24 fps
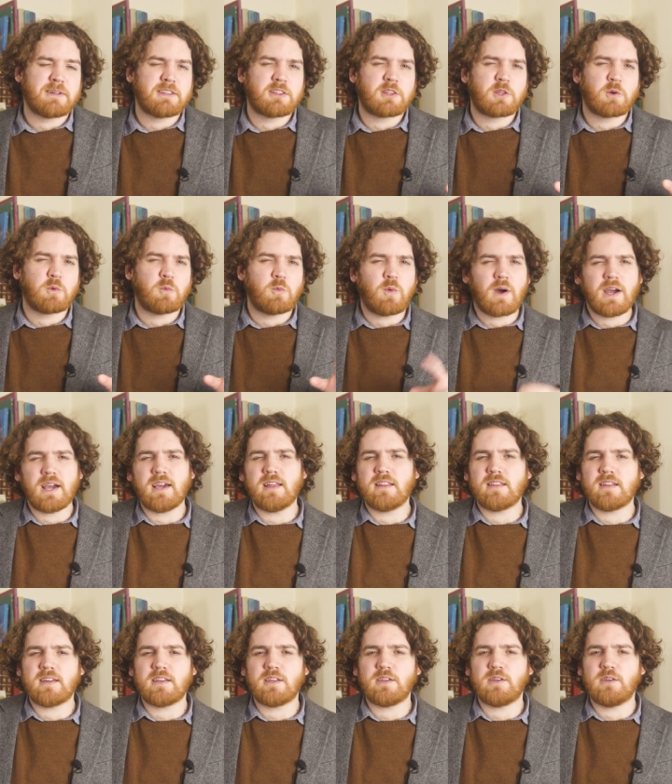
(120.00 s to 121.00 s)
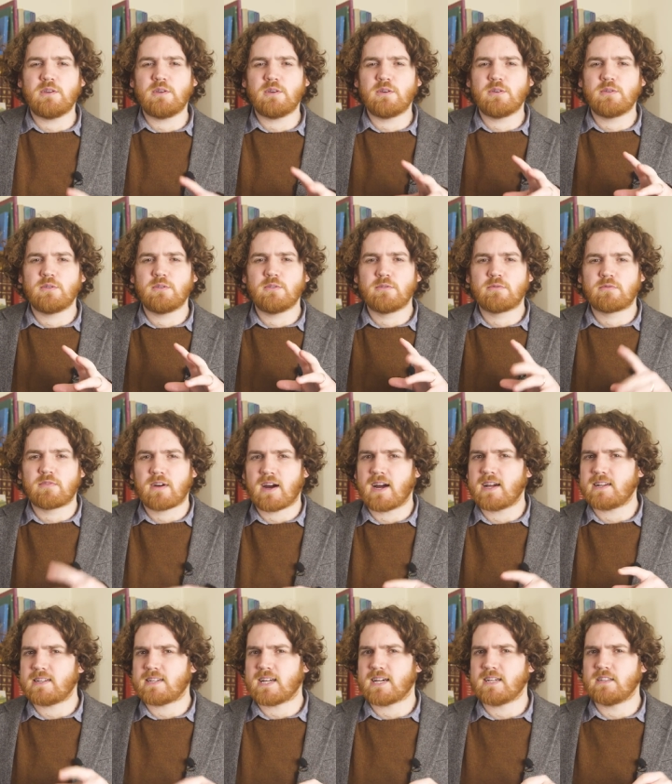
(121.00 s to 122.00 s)
but the way that you
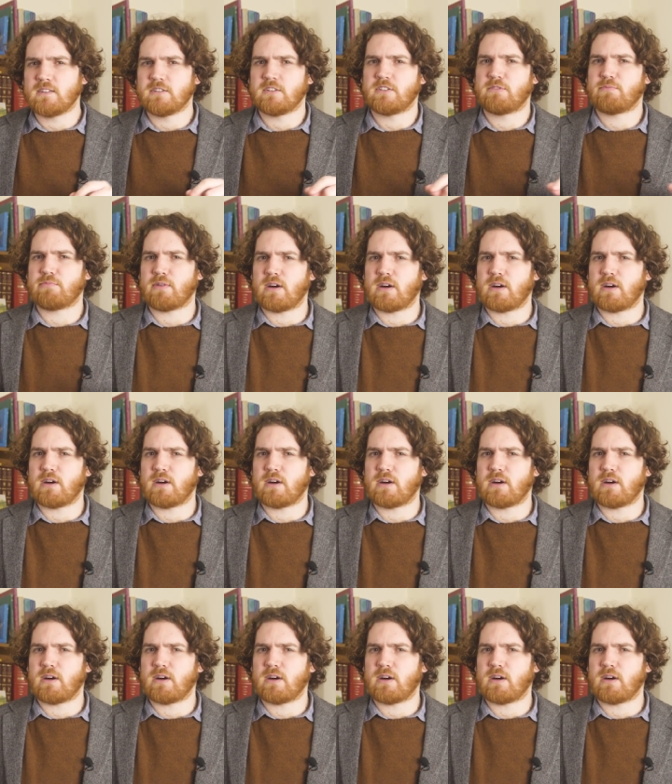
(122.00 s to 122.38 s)
write down those